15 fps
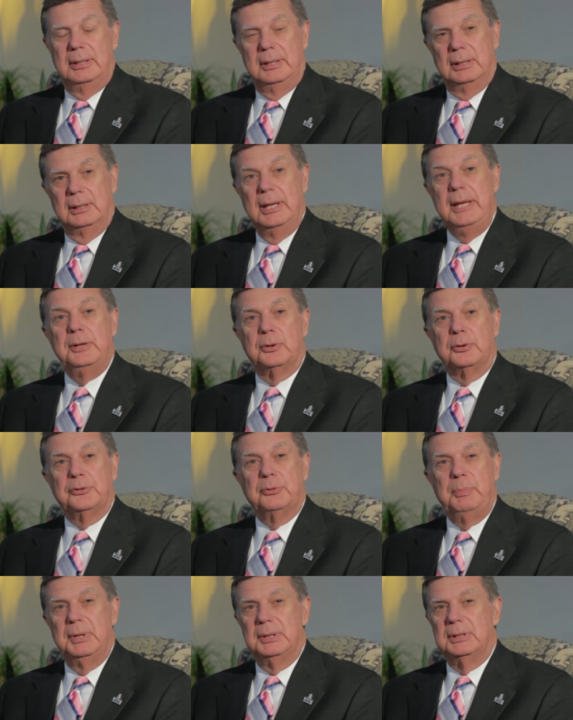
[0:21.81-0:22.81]

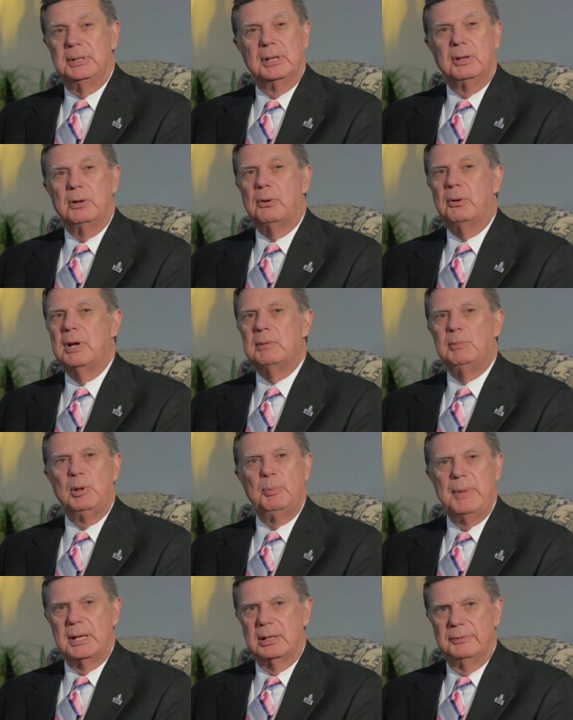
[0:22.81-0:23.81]
Leaders spend an incredible
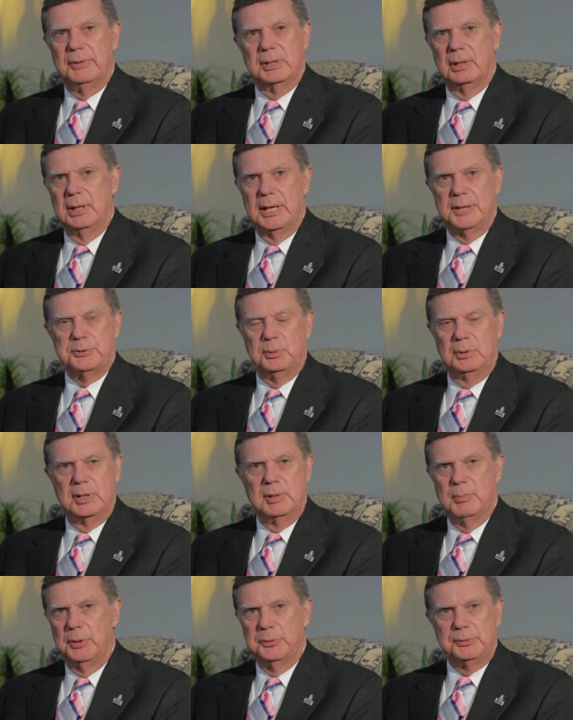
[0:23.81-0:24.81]
amount of intellectual
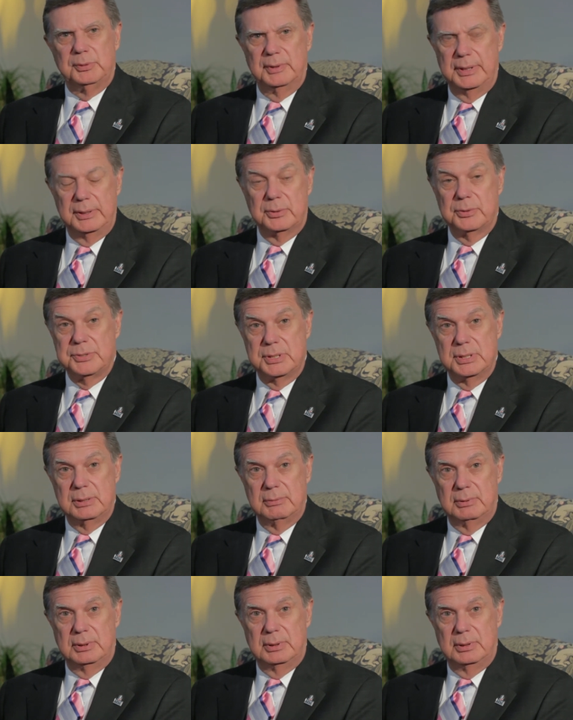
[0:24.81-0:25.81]
and emotional
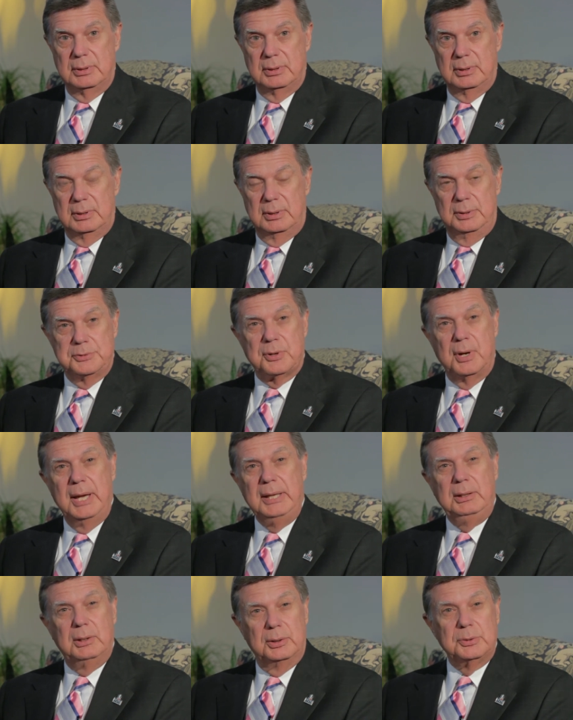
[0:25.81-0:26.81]
energy
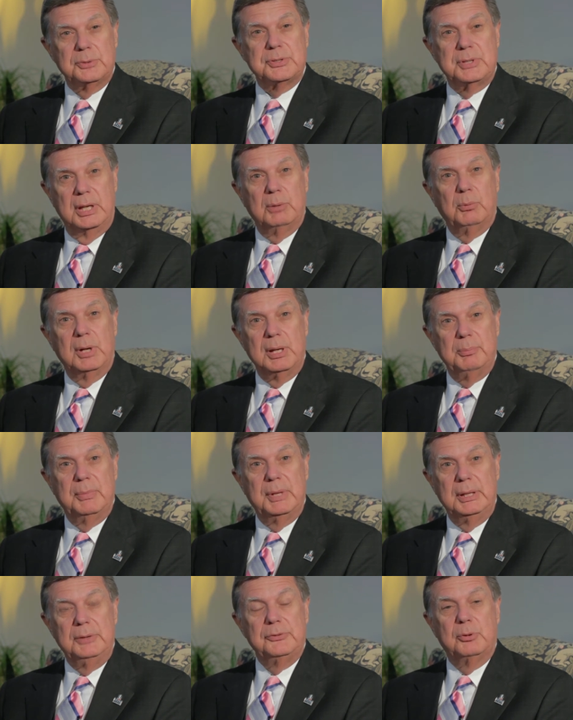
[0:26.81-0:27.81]
trying to understand what it
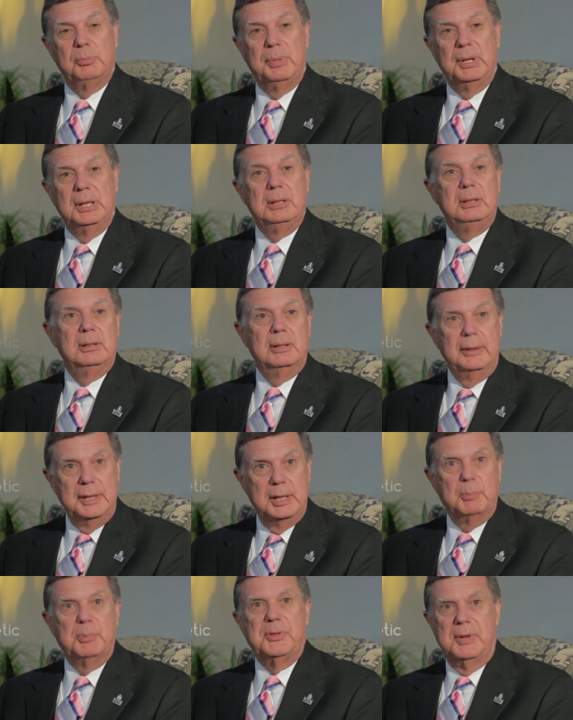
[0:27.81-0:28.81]
means to be
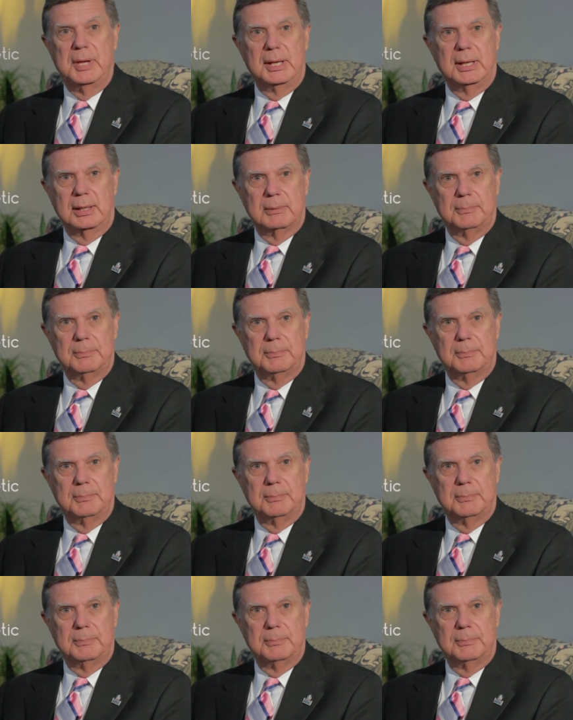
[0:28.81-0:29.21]
empathetic.